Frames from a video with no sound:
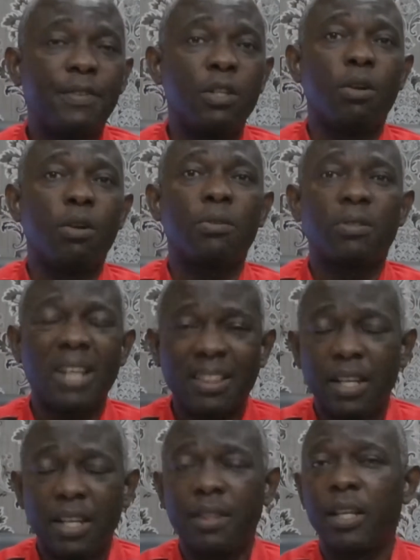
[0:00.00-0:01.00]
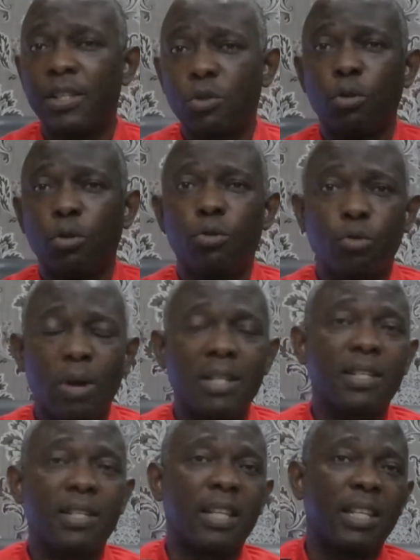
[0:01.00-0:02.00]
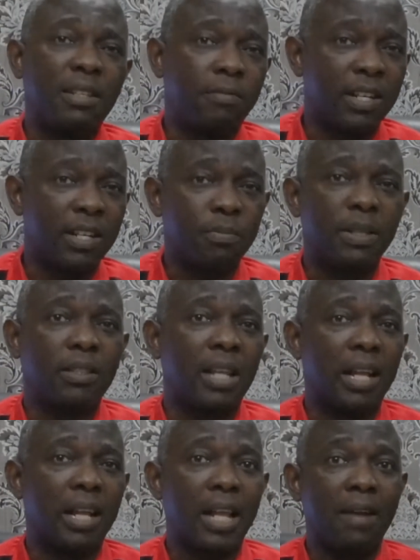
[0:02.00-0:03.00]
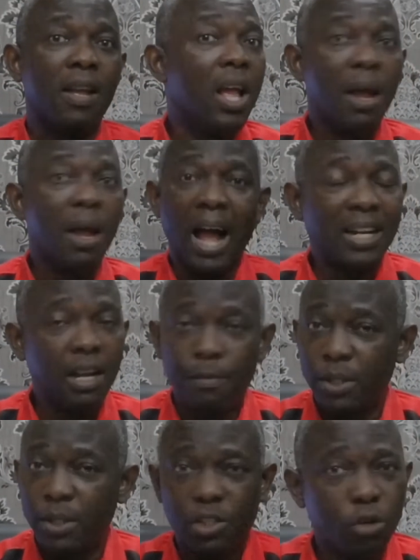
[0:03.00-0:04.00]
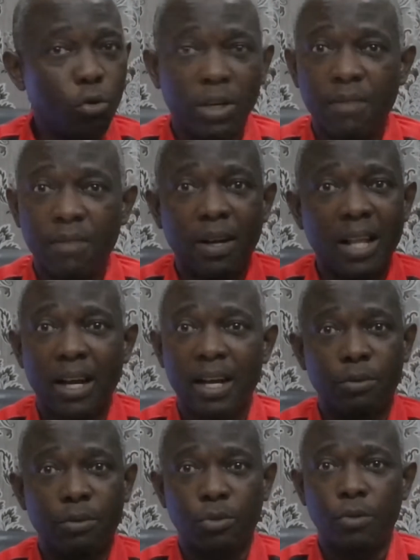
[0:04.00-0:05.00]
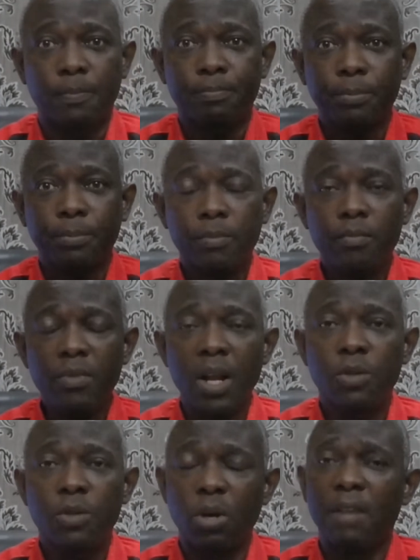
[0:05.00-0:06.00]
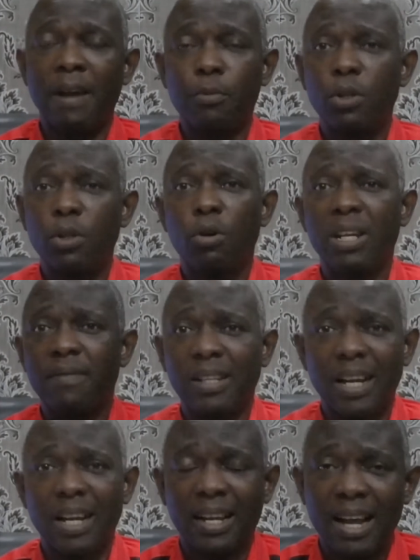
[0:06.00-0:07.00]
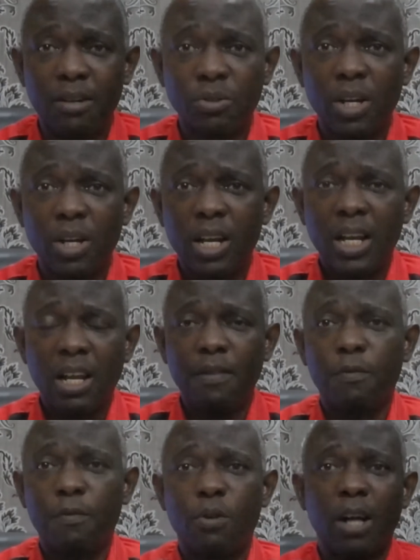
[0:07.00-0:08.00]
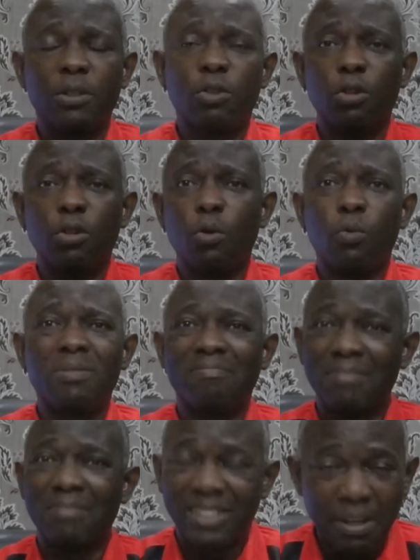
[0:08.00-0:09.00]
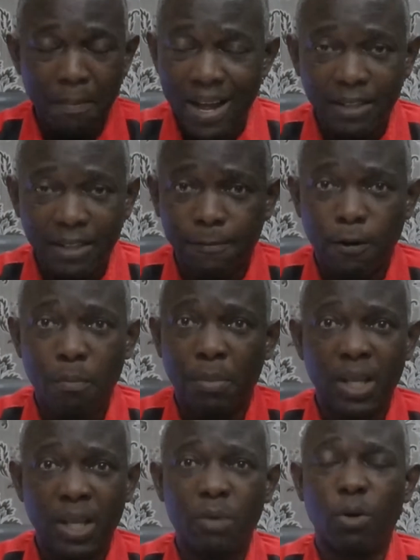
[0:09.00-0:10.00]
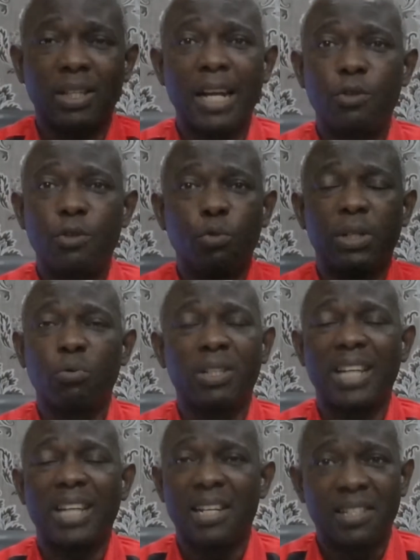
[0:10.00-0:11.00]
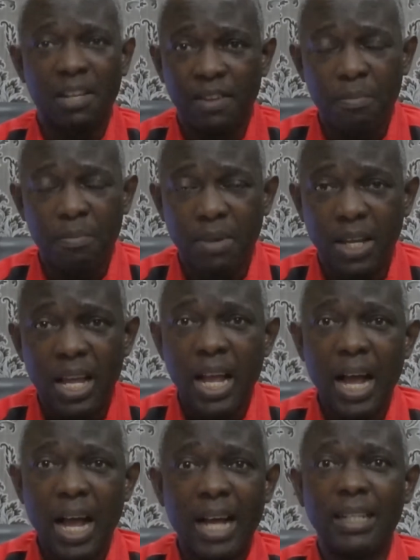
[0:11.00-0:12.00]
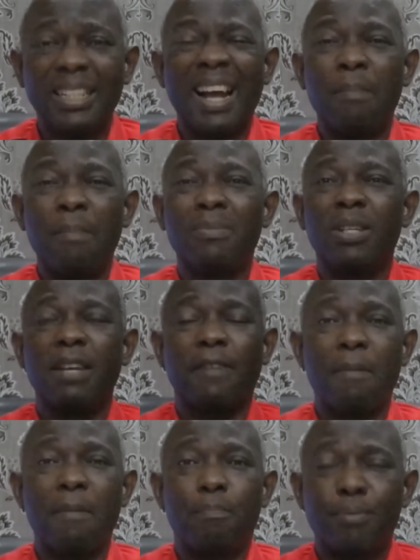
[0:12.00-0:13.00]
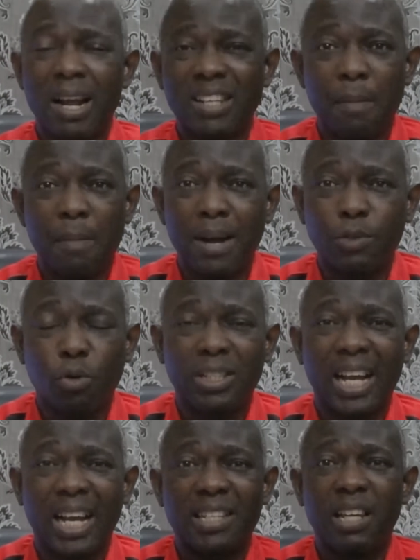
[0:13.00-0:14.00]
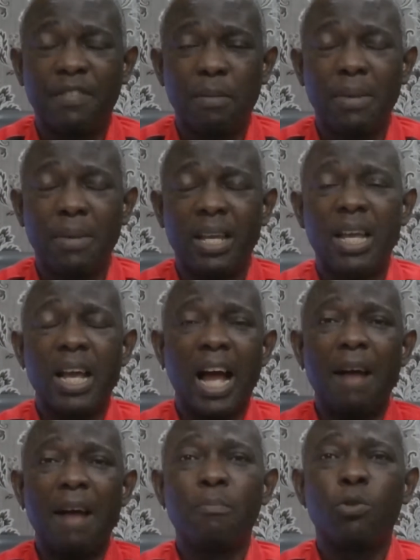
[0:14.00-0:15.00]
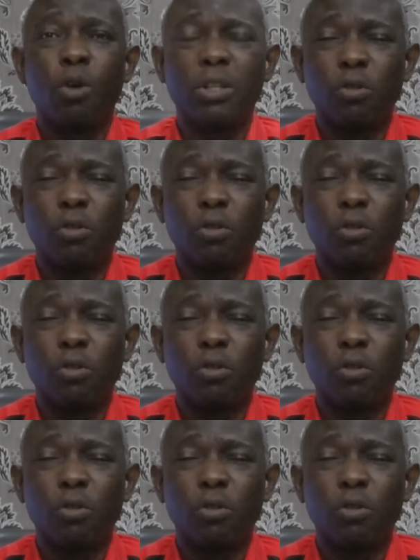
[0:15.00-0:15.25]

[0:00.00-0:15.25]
us certain things to do and certain investments in our life, and everybody's going to give an account. So if I'm going to give an account, if God is going to demand from me what I do with what he has given me, and if I'm proud about what he has given me, I'm going to